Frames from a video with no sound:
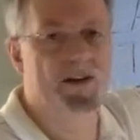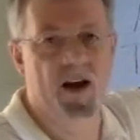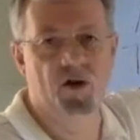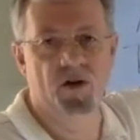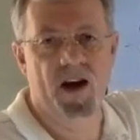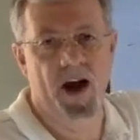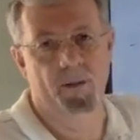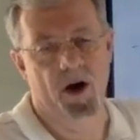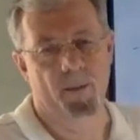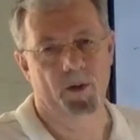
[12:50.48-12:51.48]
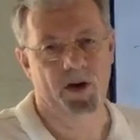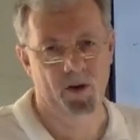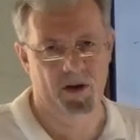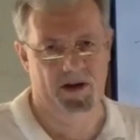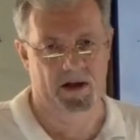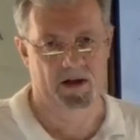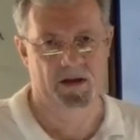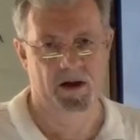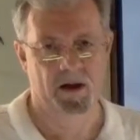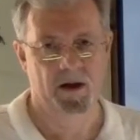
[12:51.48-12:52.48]
potential time and
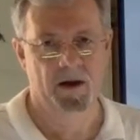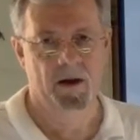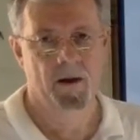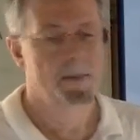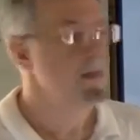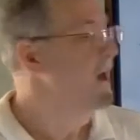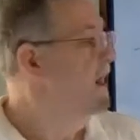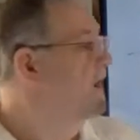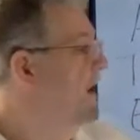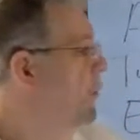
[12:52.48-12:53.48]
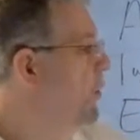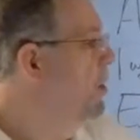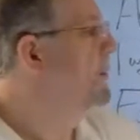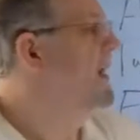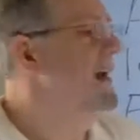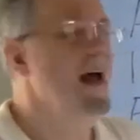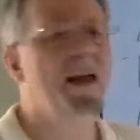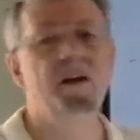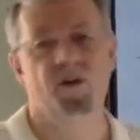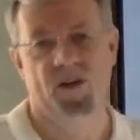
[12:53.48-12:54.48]
opportunities there will be an
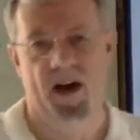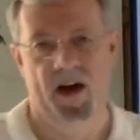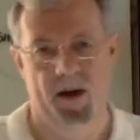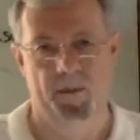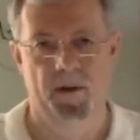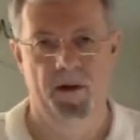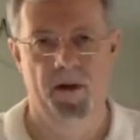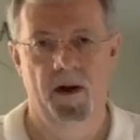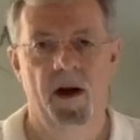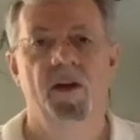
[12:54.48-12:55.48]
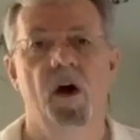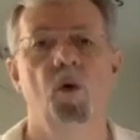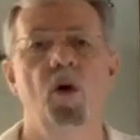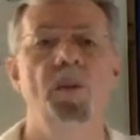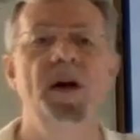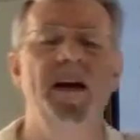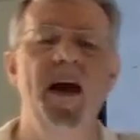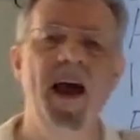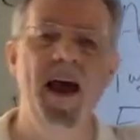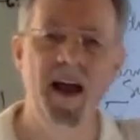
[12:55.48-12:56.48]
end of time. There will be
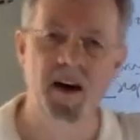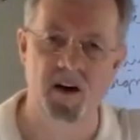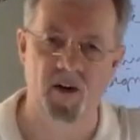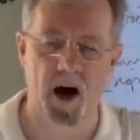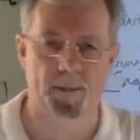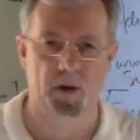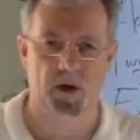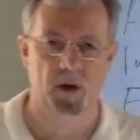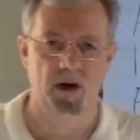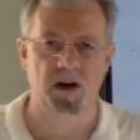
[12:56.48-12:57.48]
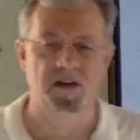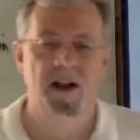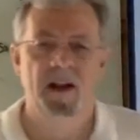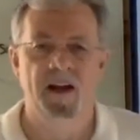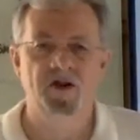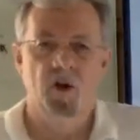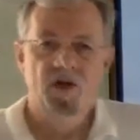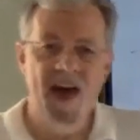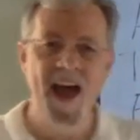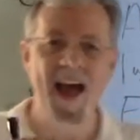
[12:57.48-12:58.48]
an end of opportunities. And
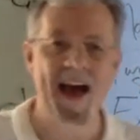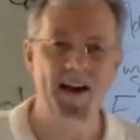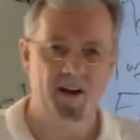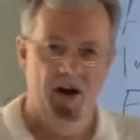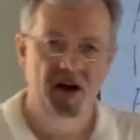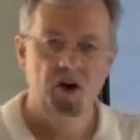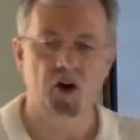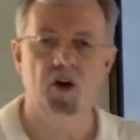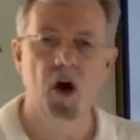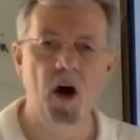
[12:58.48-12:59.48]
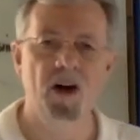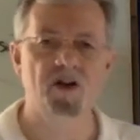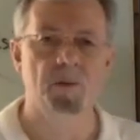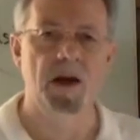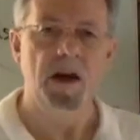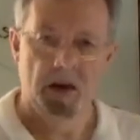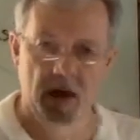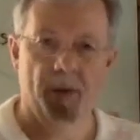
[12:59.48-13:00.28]
so that should cause me,